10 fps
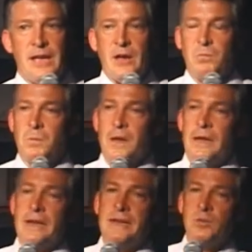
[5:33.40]

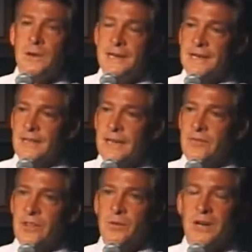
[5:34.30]
In
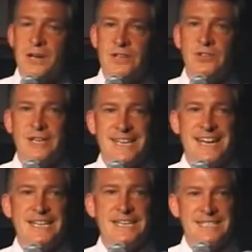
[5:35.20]
2011, there were
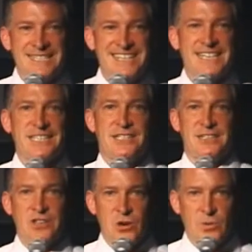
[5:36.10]

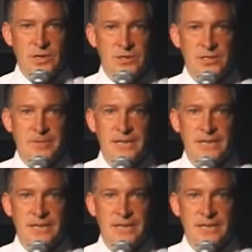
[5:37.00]
196 donors.